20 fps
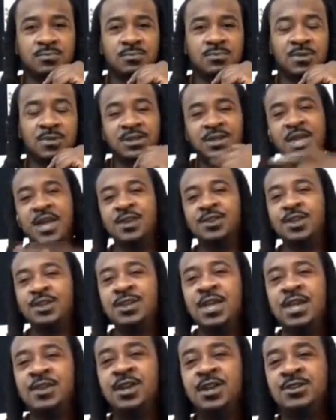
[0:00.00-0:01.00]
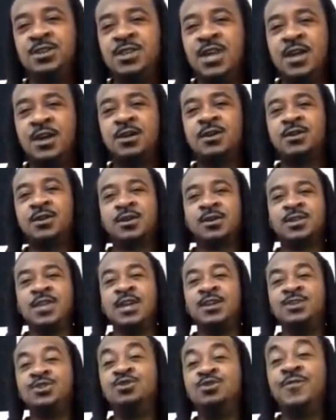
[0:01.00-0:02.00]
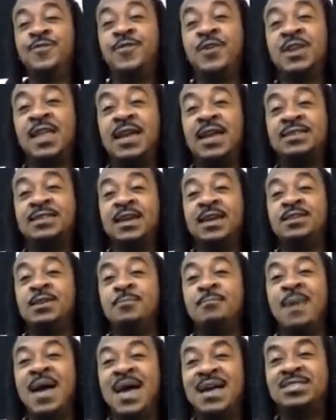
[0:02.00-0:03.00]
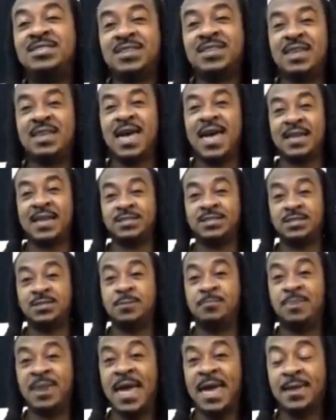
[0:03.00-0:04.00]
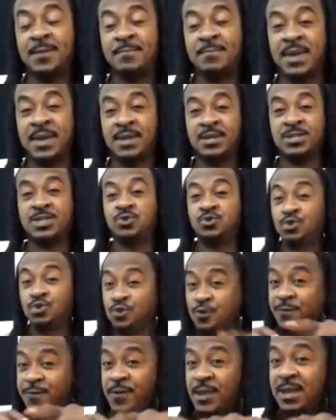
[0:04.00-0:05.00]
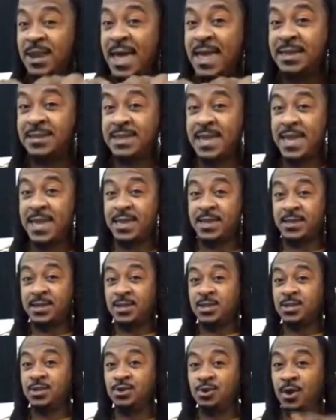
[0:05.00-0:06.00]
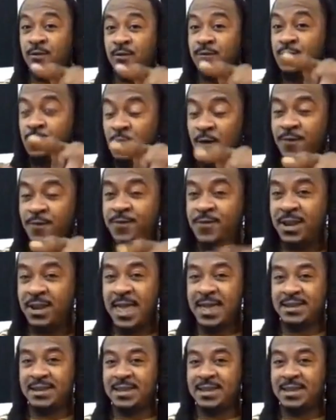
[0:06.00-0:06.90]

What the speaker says: Now, do you feel like they demasculizing the black man too? Do you feel like that? You don't feel like that?